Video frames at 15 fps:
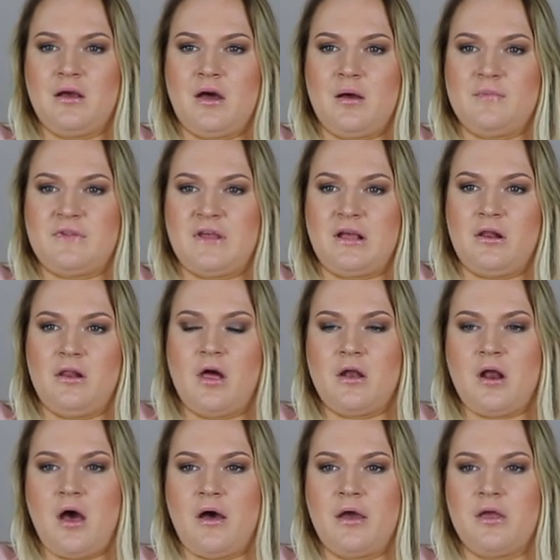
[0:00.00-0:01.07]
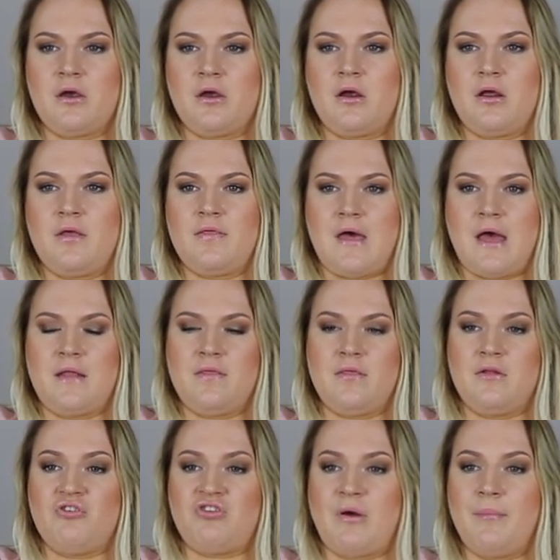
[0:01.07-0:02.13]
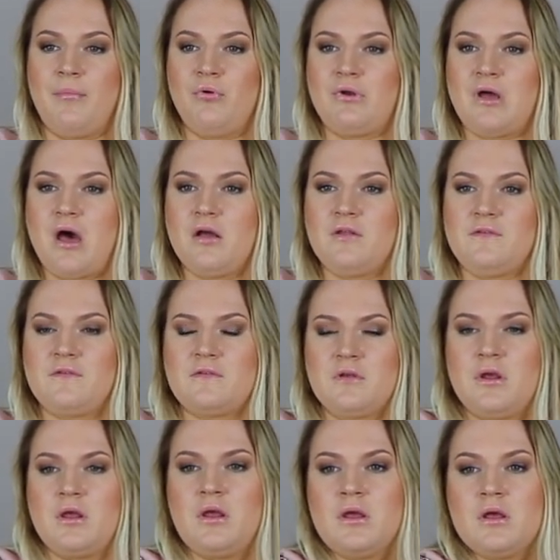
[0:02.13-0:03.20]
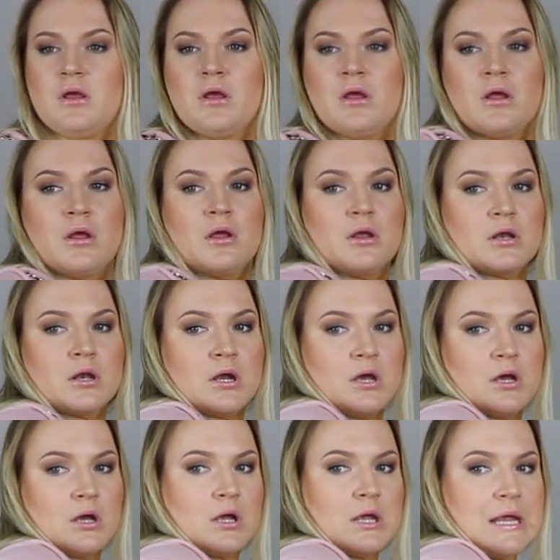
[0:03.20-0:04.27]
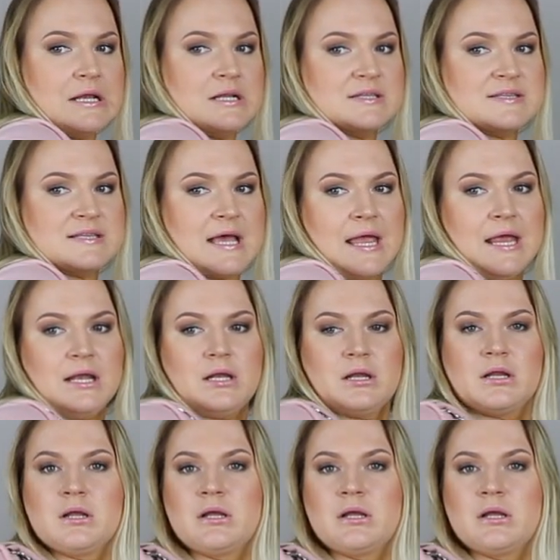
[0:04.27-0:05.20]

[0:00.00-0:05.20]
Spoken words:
comes like a lot higher than the jumbo does. Can you say it?